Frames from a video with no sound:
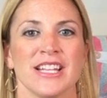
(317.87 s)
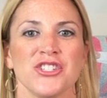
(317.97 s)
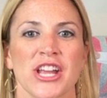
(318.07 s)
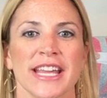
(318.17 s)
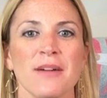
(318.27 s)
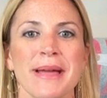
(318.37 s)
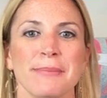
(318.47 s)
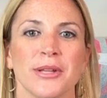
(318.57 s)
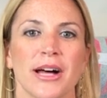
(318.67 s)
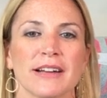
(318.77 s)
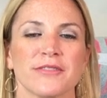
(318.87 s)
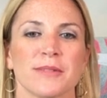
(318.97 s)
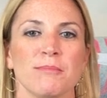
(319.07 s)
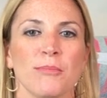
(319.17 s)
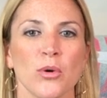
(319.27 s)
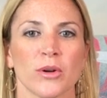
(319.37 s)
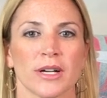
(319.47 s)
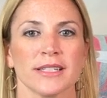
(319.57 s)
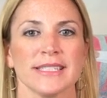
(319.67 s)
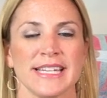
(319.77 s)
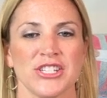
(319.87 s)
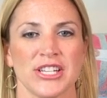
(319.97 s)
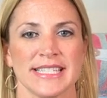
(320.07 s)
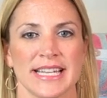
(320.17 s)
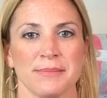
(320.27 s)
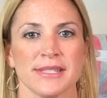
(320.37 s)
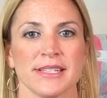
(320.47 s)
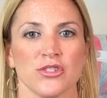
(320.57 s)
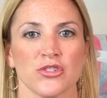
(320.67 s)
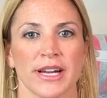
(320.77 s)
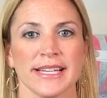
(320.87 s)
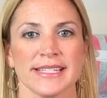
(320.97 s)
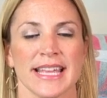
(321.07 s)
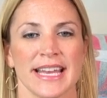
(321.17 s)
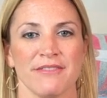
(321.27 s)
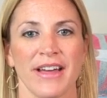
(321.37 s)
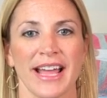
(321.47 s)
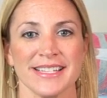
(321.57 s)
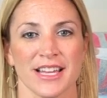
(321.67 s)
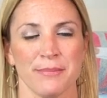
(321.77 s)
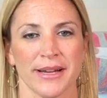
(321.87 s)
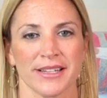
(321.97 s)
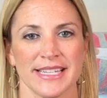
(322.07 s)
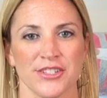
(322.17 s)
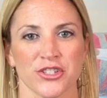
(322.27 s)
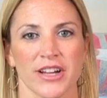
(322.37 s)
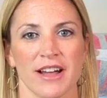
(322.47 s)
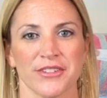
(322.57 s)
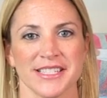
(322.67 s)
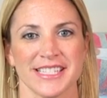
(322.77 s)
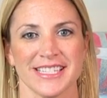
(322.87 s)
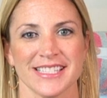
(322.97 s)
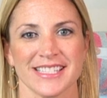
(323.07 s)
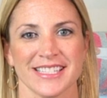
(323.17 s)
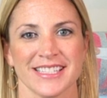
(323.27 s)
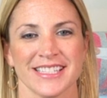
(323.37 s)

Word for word: Check out my blog for more teaching tips, tricks, and advice on parent-teacher conferences.